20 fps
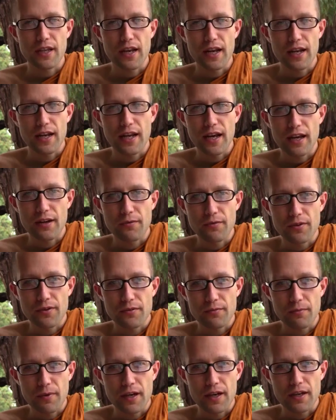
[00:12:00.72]
that I'd had
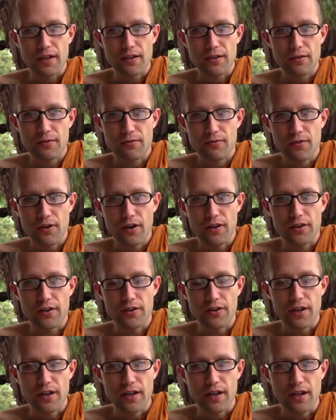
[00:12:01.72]
with my
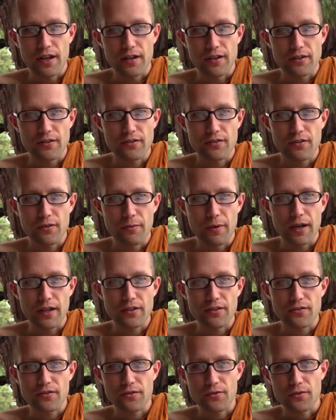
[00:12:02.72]
father that I'd go
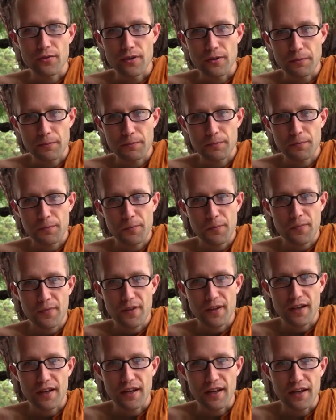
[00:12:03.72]
back to school.
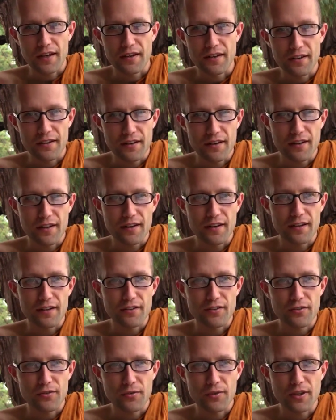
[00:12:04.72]
And
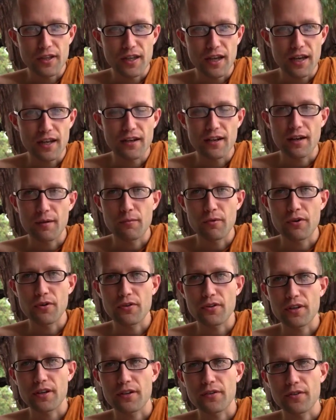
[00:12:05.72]
so in the end, I
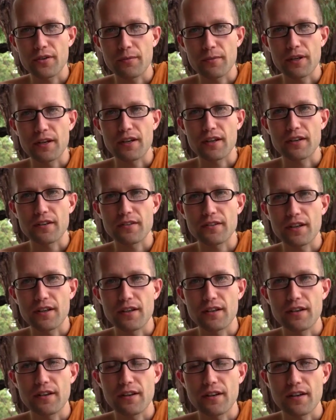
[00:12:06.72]
broke the agreement. I
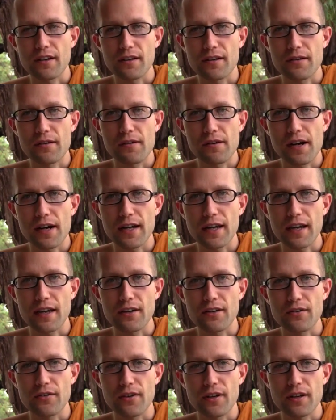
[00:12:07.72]
said, I
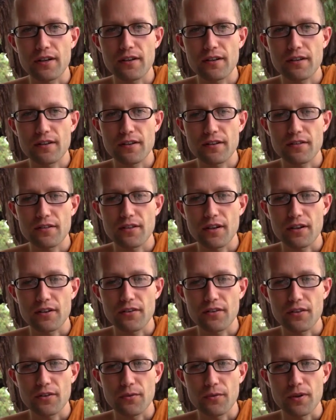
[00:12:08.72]
can't do it. It's not
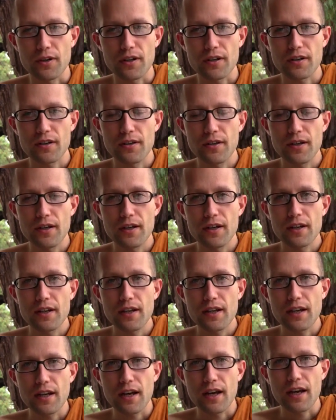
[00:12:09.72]
going to work.
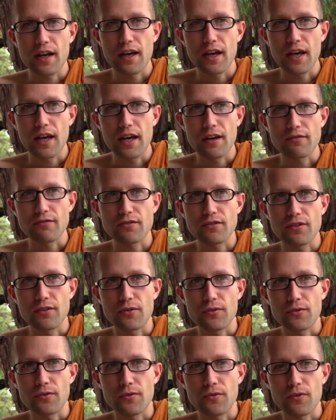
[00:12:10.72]
I have
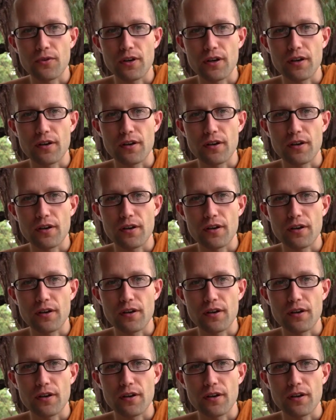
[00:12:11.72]
to